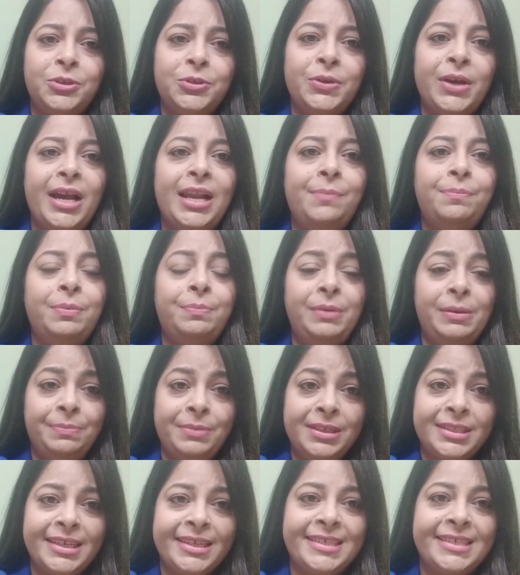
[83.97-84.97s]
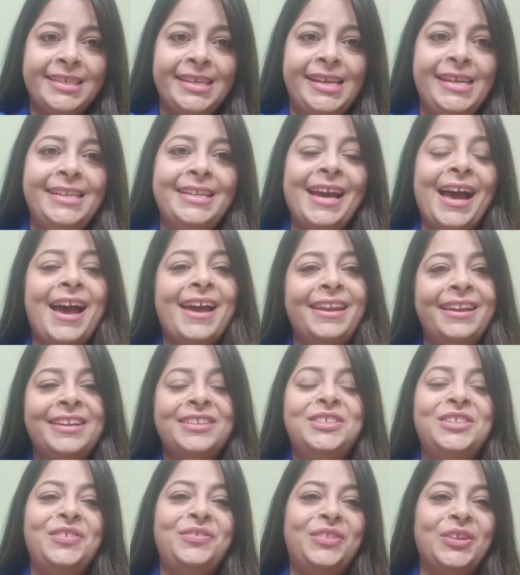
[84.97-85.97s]
to help people succeed and
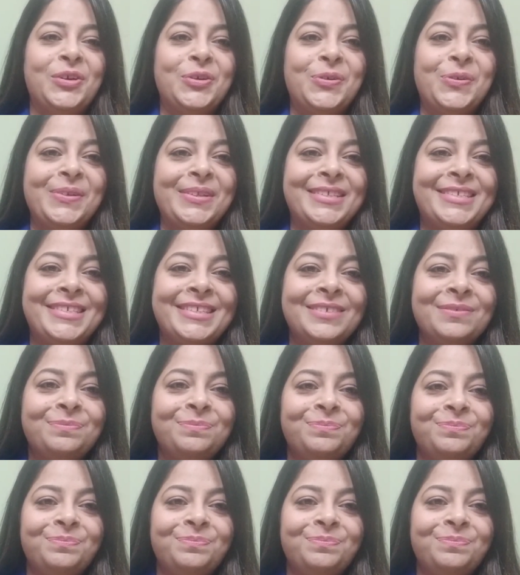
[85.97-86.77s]
achieve their goals.